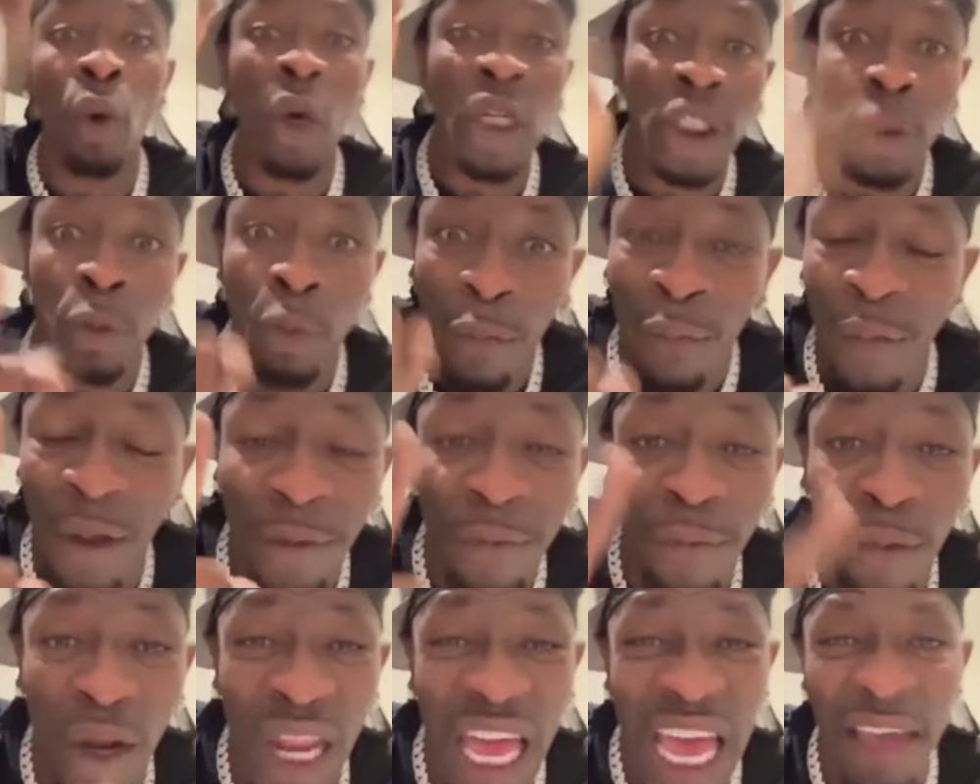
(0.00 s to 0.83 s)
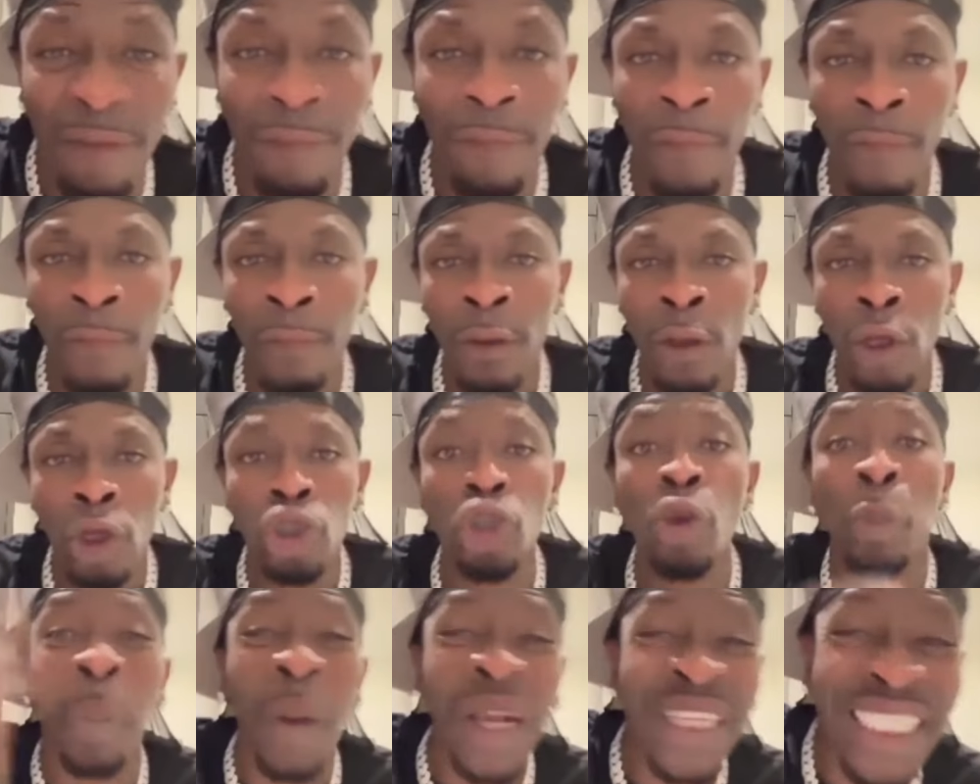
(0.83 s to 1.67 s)
serious movement for life,
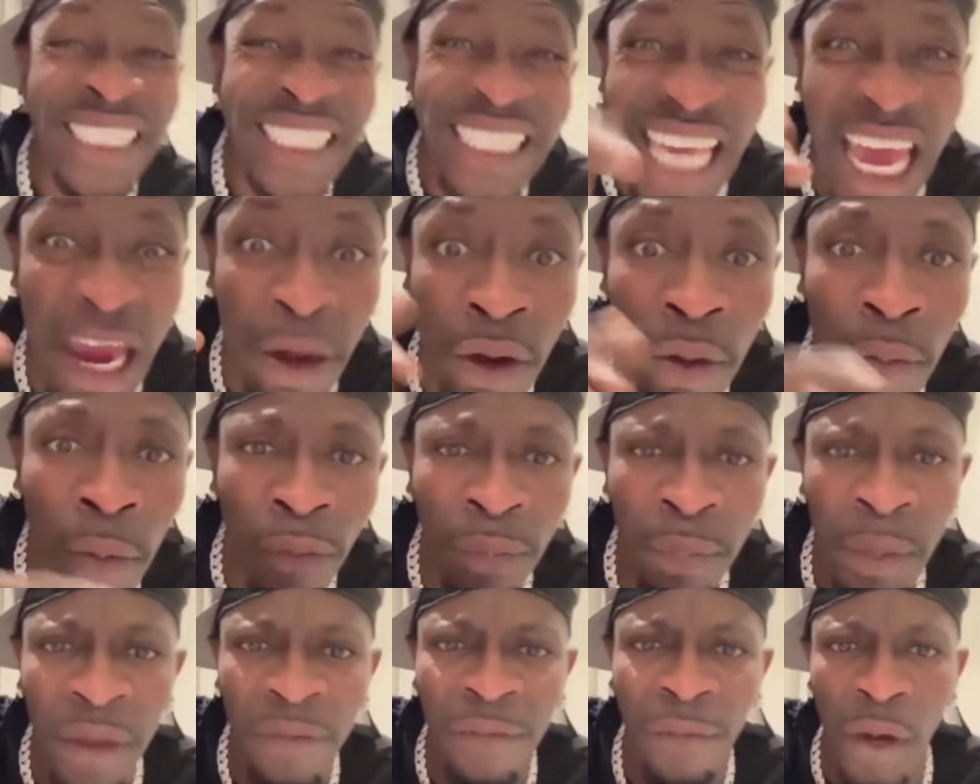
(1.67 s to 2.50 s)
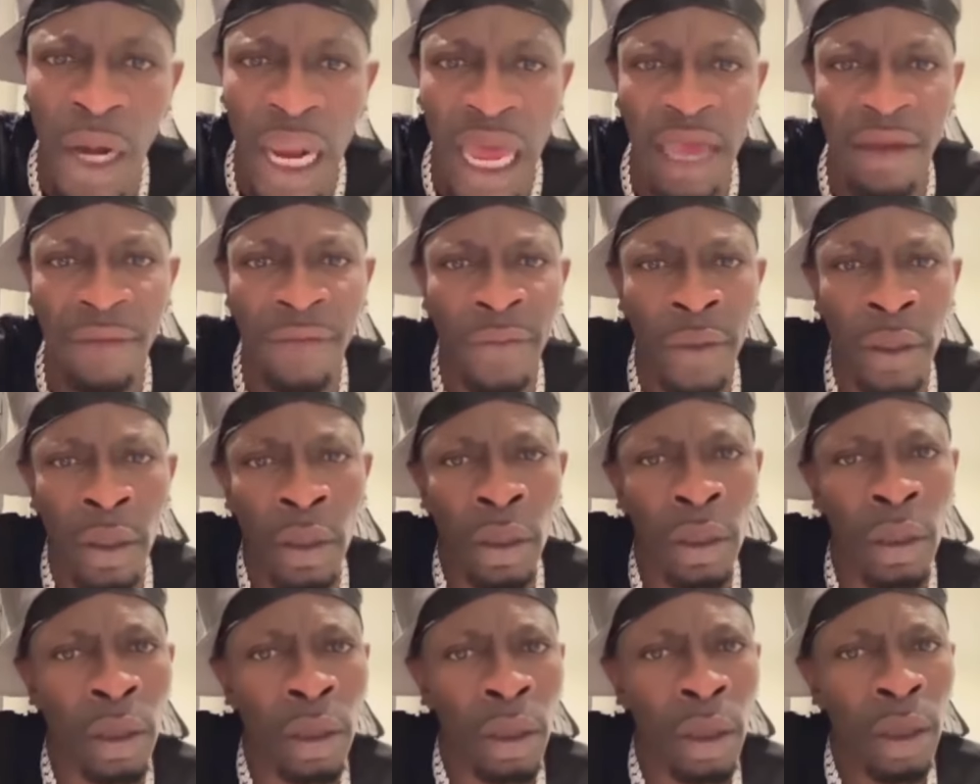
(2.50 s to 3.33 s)
super scary movement for
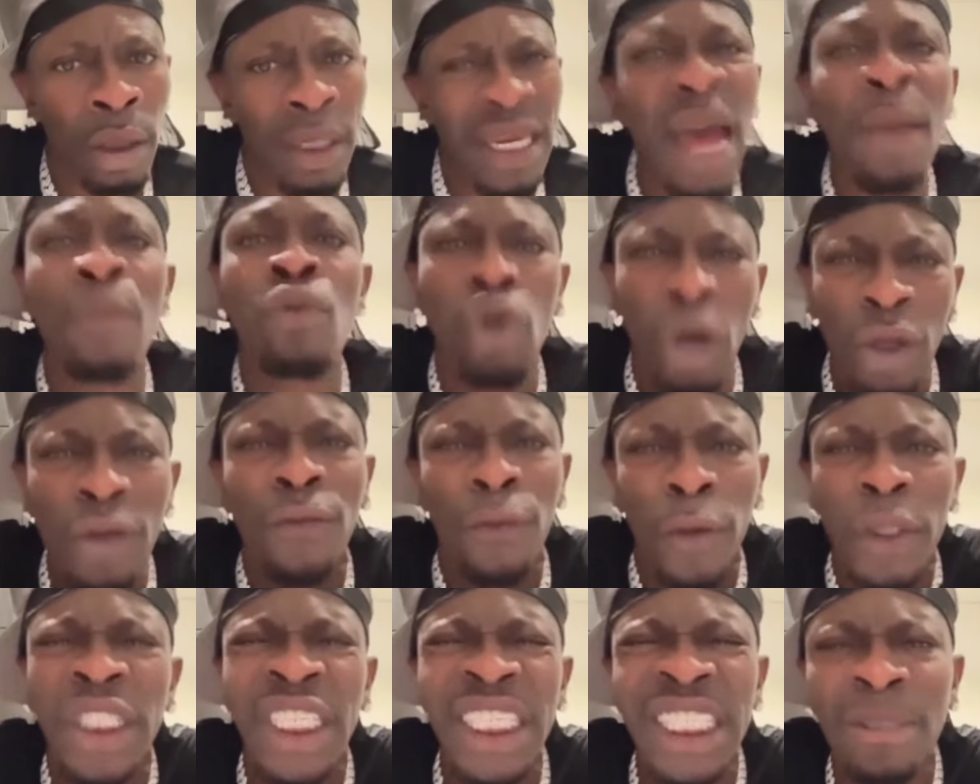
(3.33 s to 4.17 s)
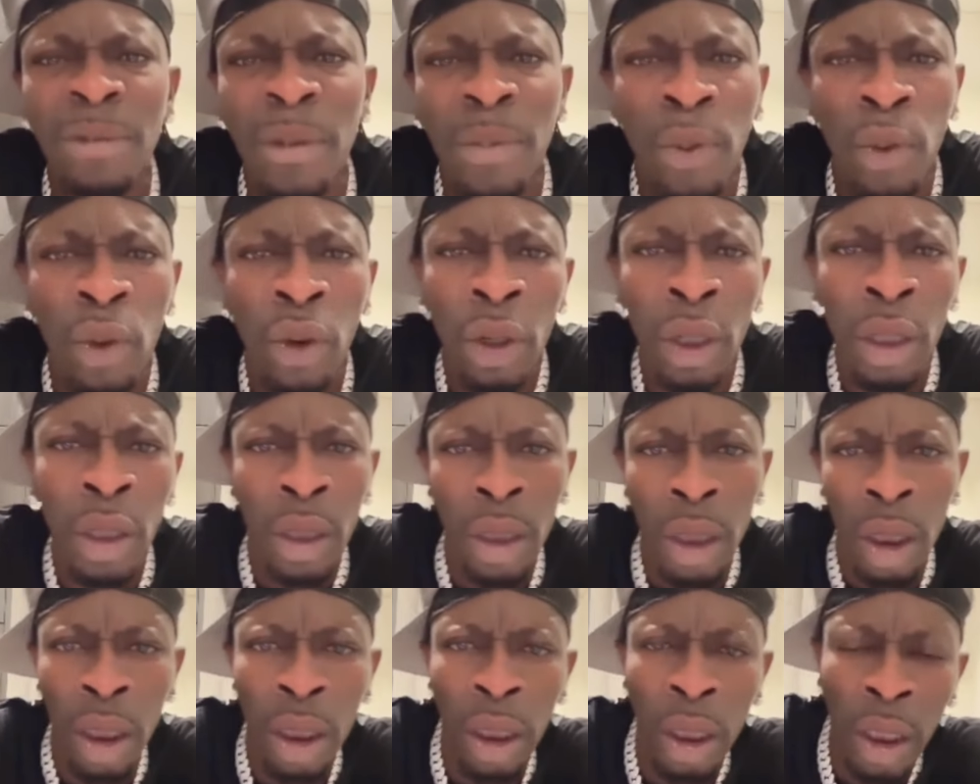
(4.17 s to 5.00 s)
life. That be what for teach
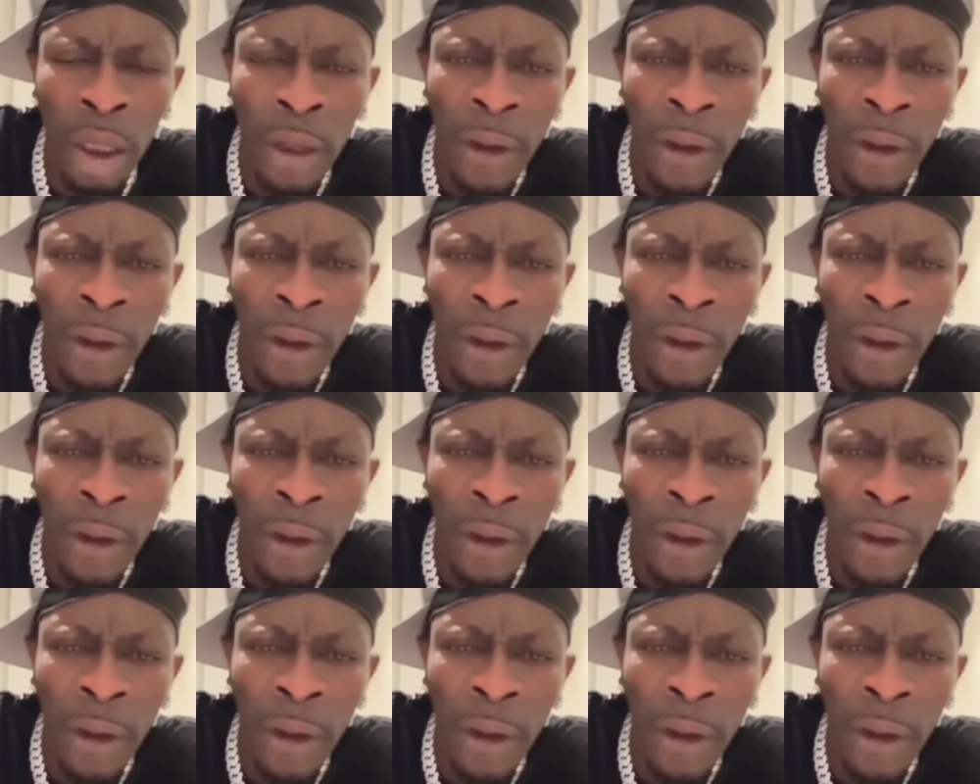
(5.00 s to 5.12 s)
people.